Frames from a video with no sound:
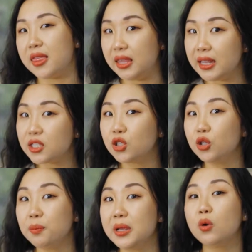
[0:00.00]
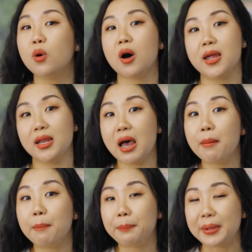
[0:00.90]
this could be quite a
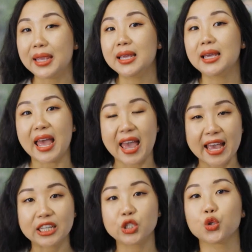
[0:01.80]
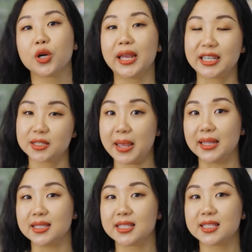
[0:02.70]
big extra
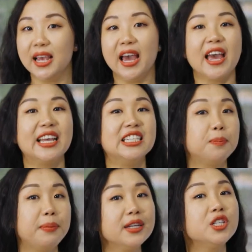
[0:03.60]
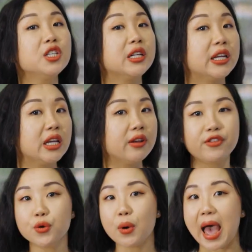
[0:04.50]
expense, especially if
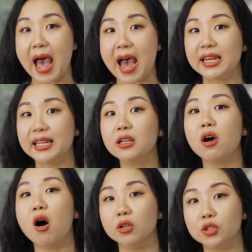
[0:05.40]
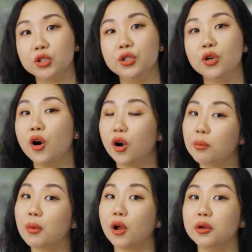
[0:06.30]
you add it onto your
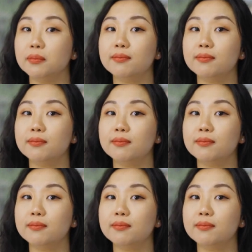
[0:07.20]
home loan.